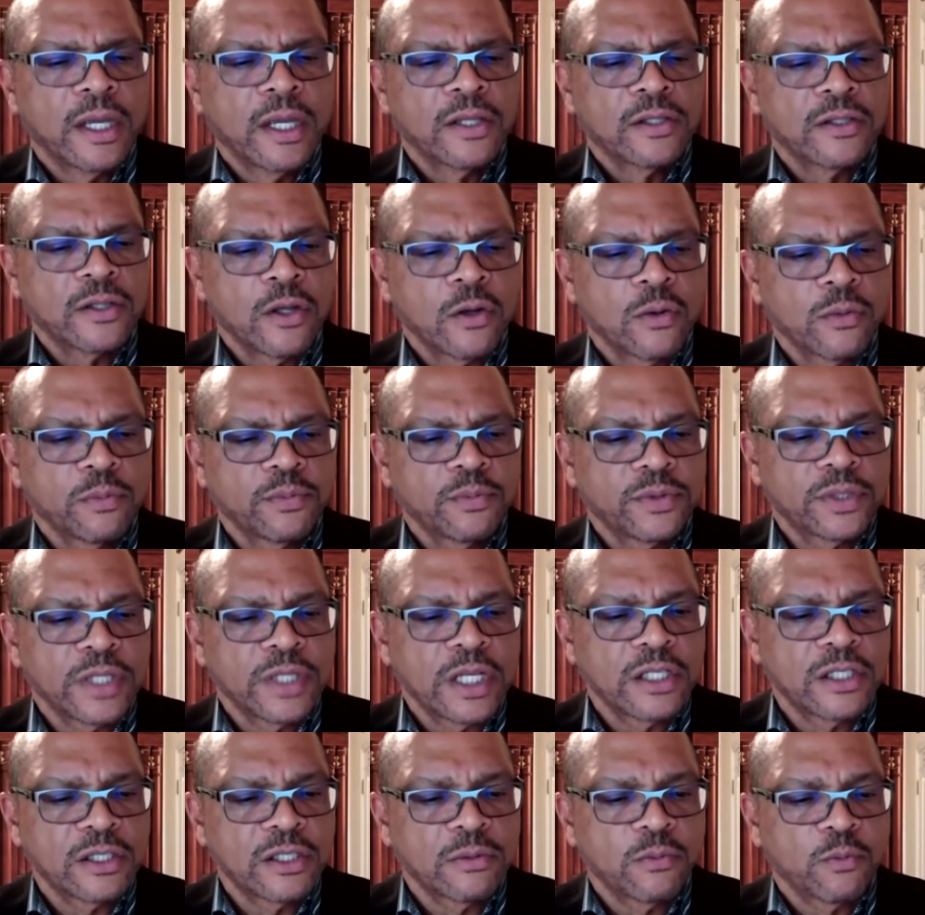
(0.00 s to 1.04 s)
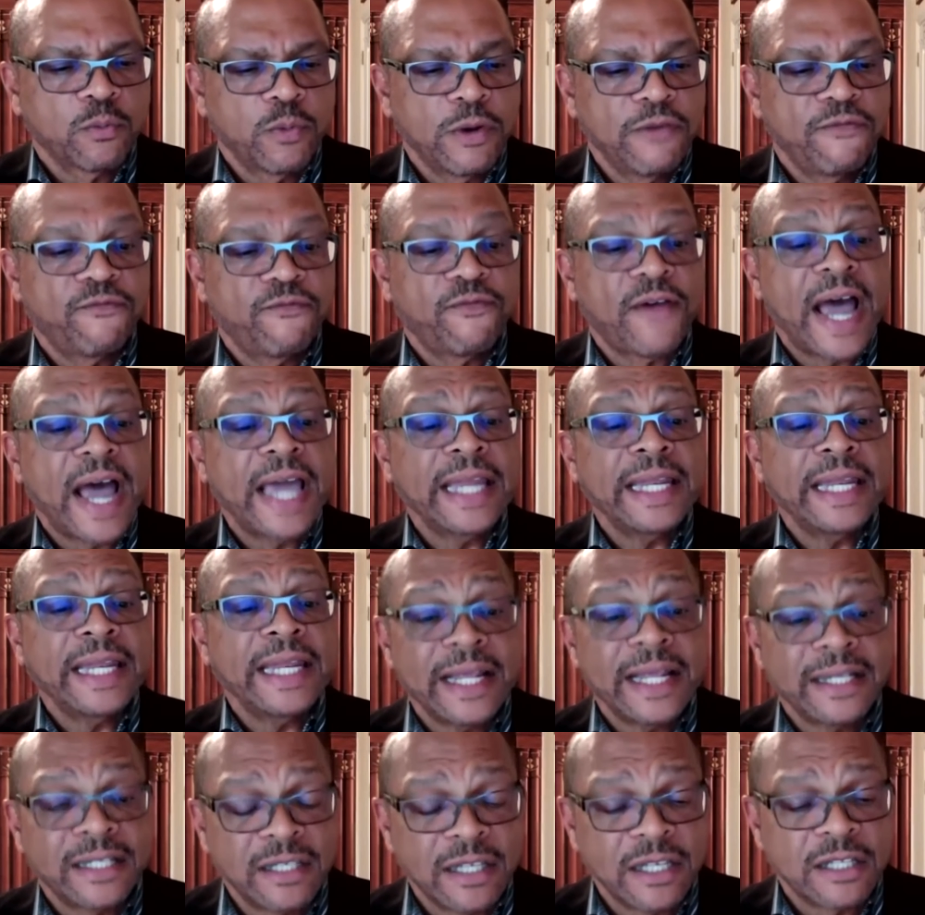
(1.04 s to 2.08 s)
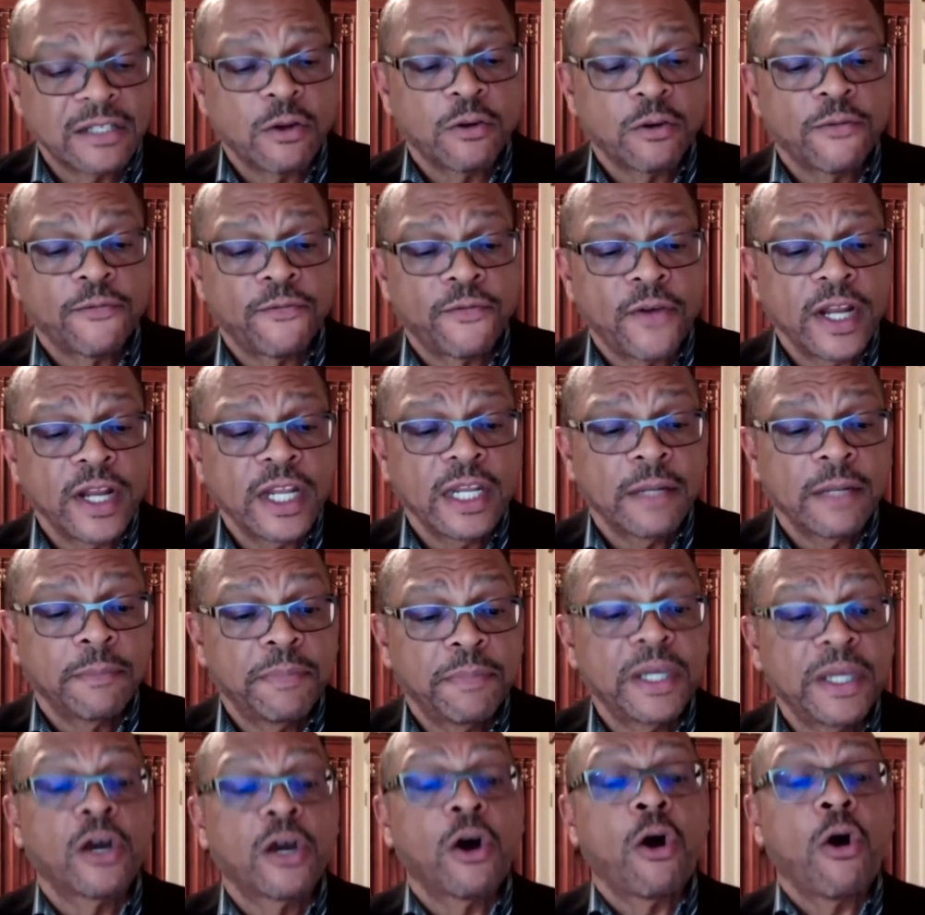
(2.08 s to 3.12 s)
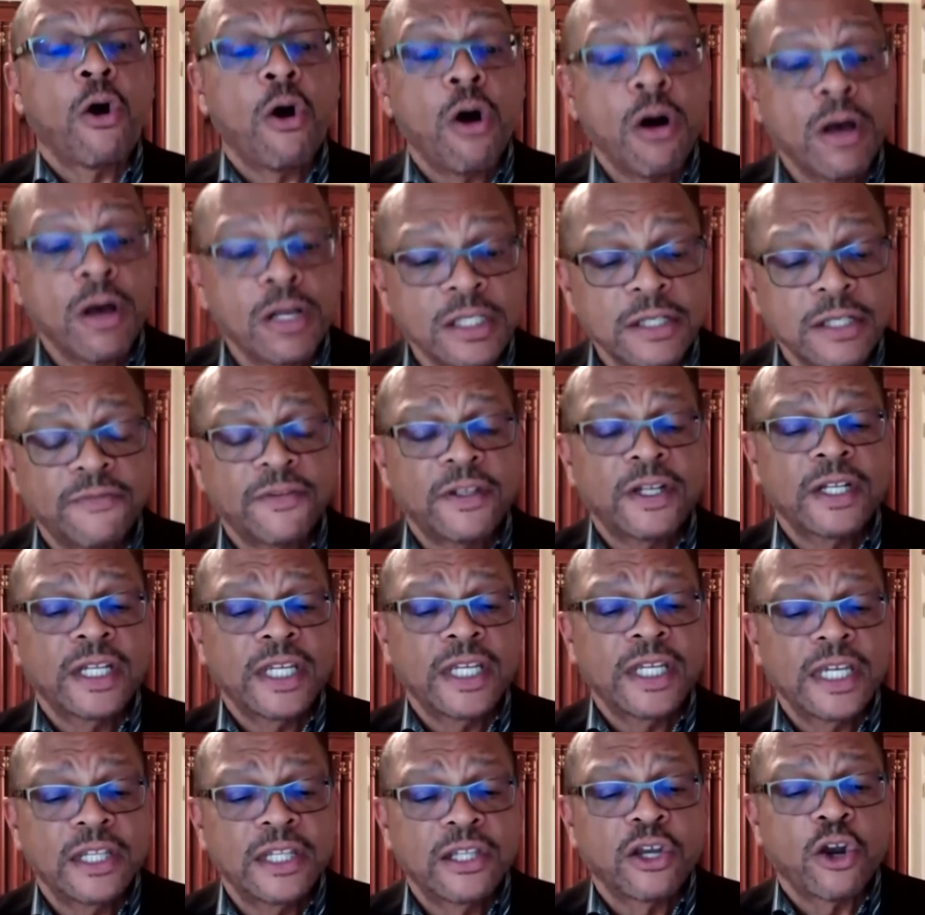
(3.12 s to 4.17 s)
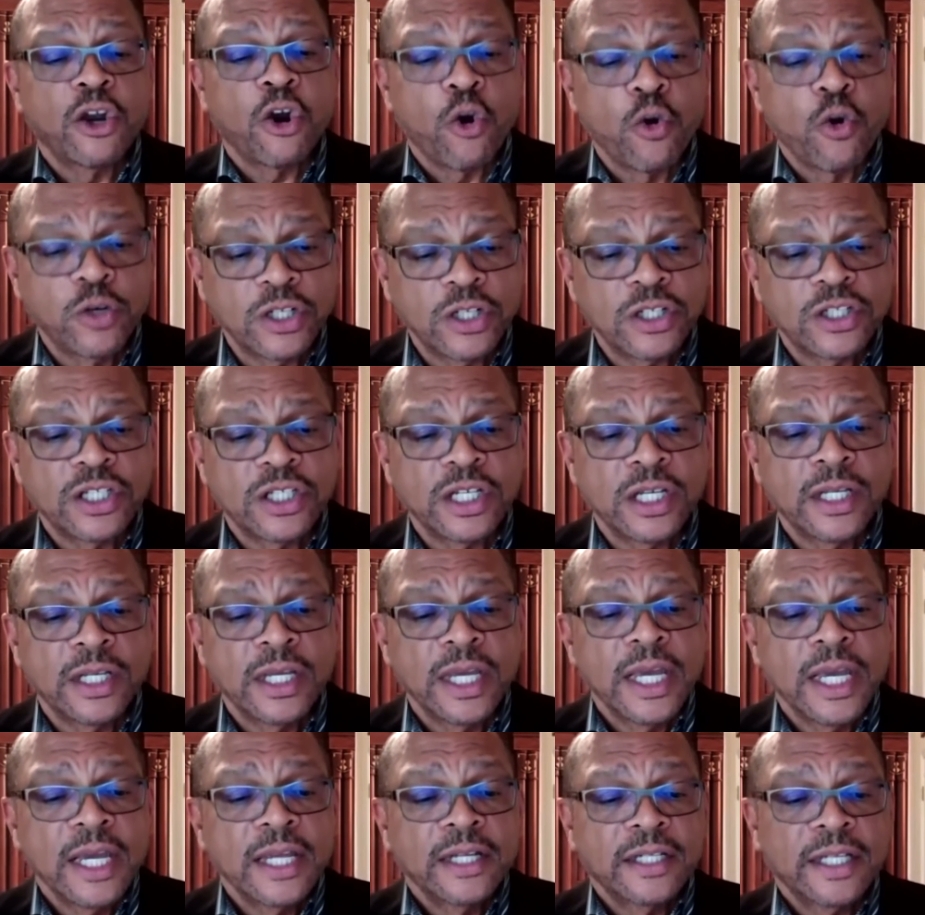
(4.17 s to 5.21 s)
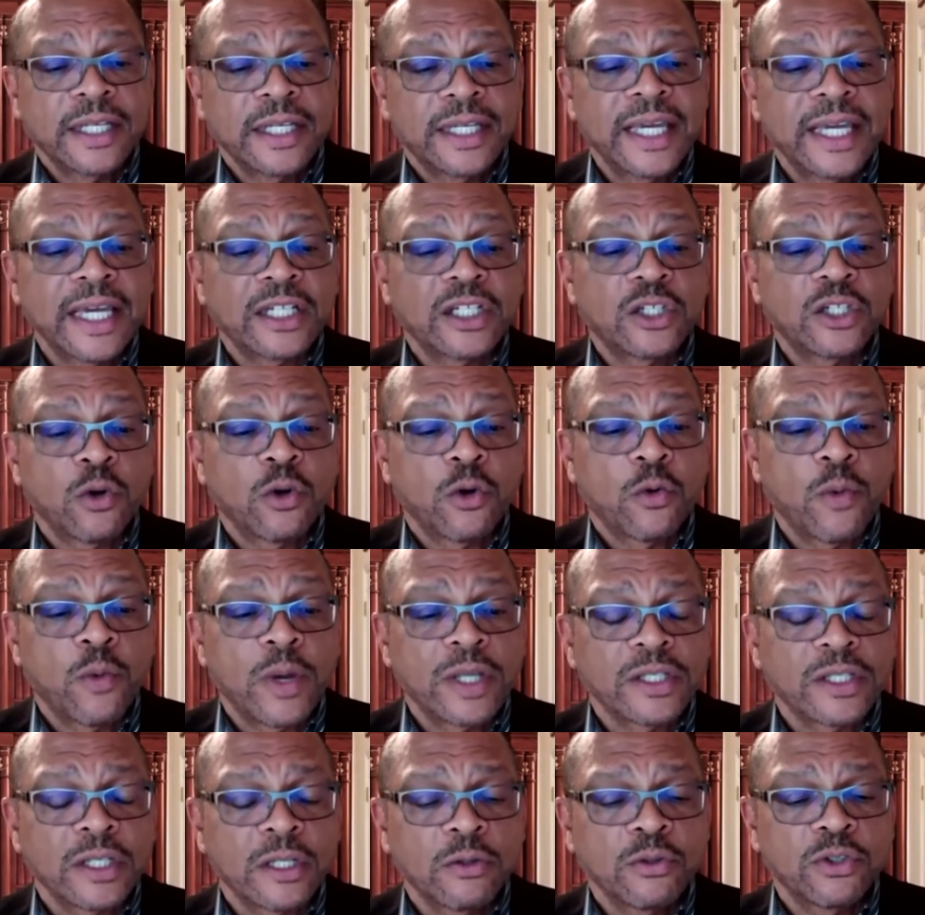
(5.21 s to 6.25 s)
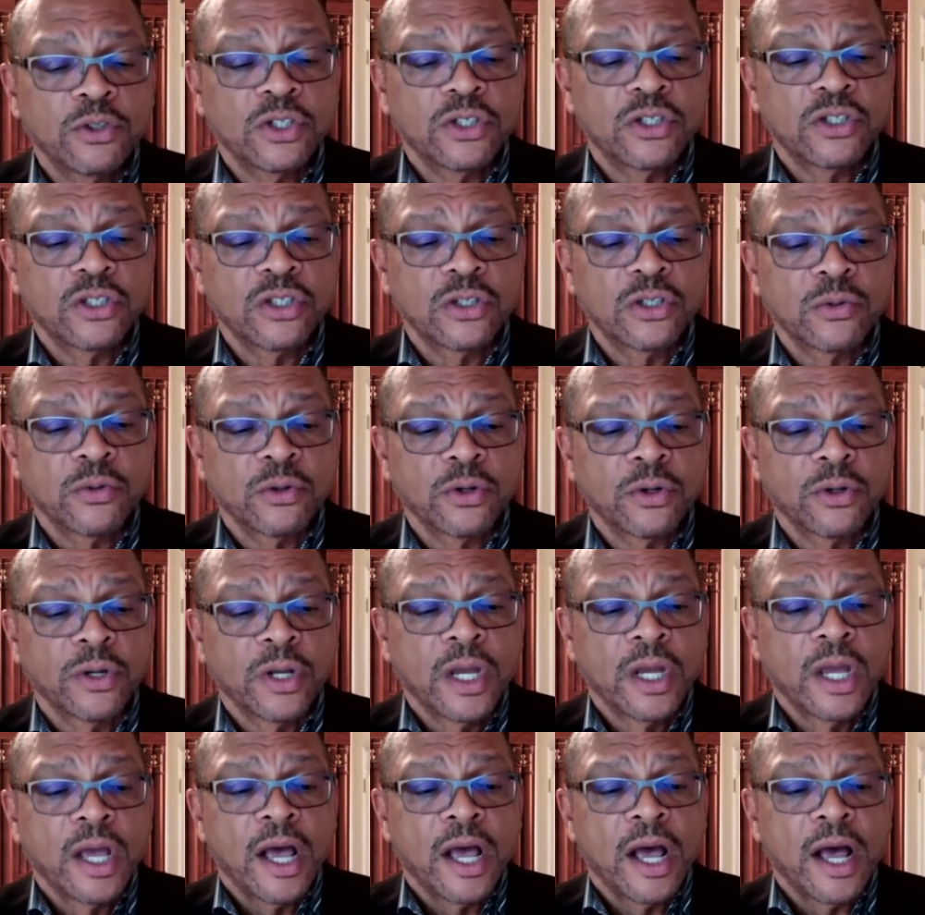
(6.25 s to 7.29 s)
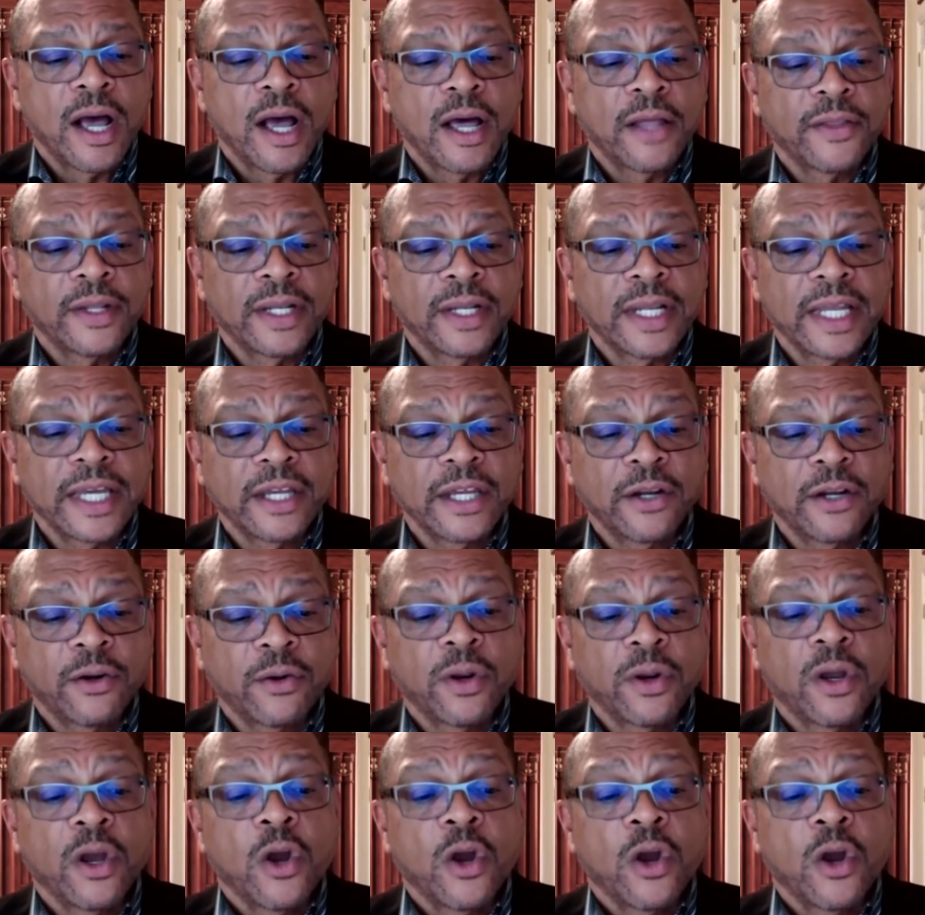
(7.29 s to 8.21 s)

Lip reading: So since we financed this on the front end because of the need, the urgency to get to a resolution sooner than later,